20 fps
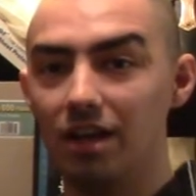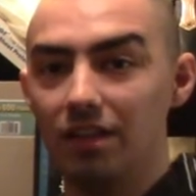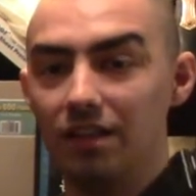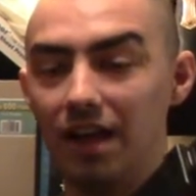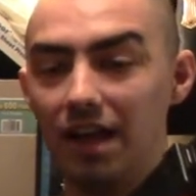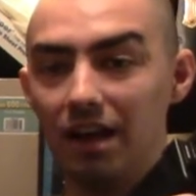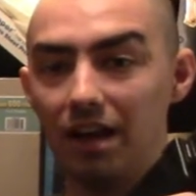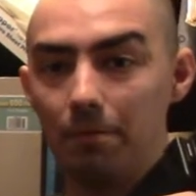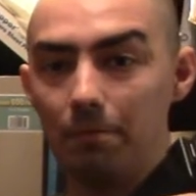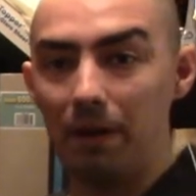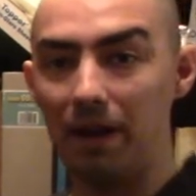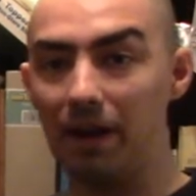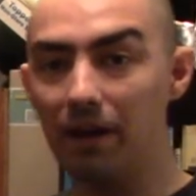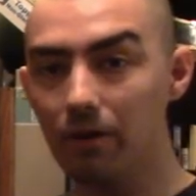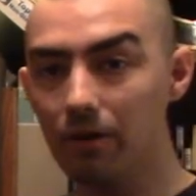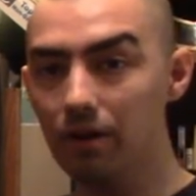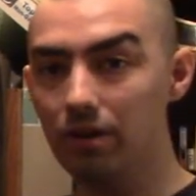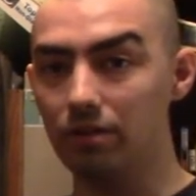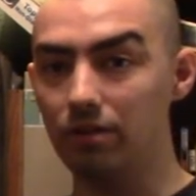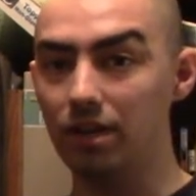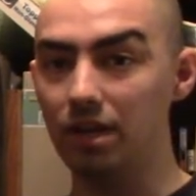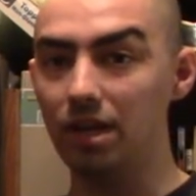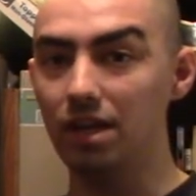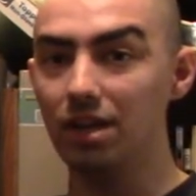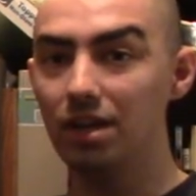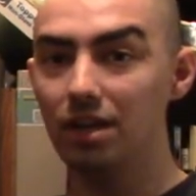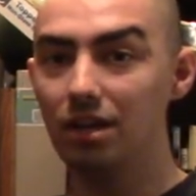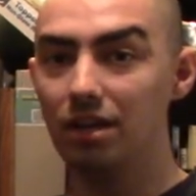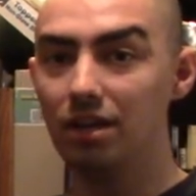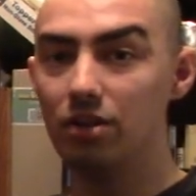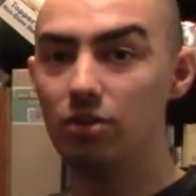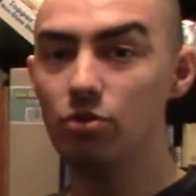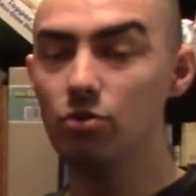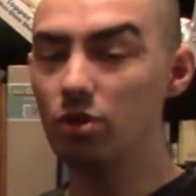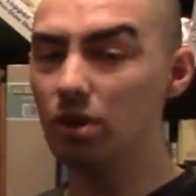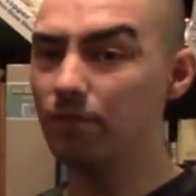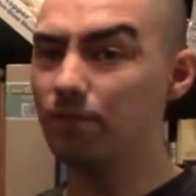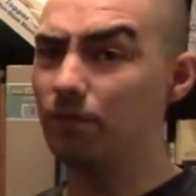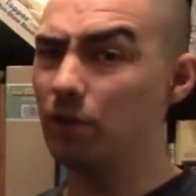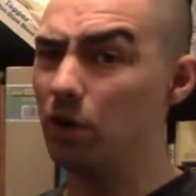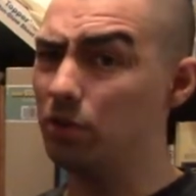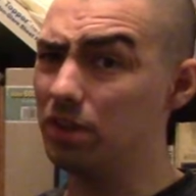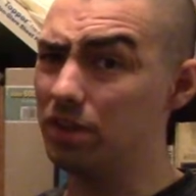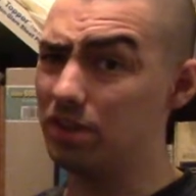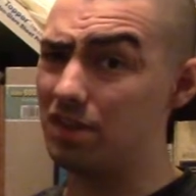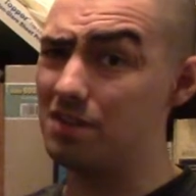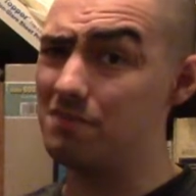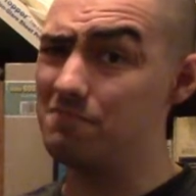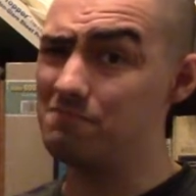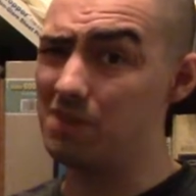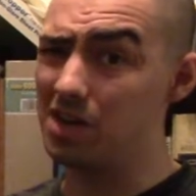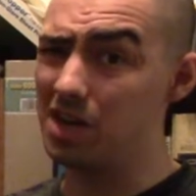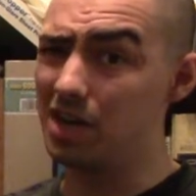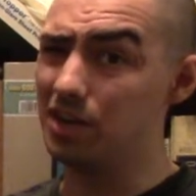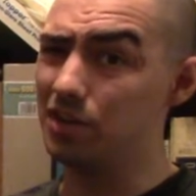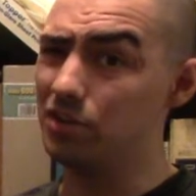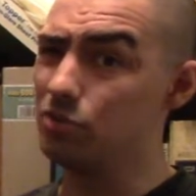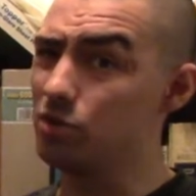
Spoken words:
that apparently you could throw this in mud,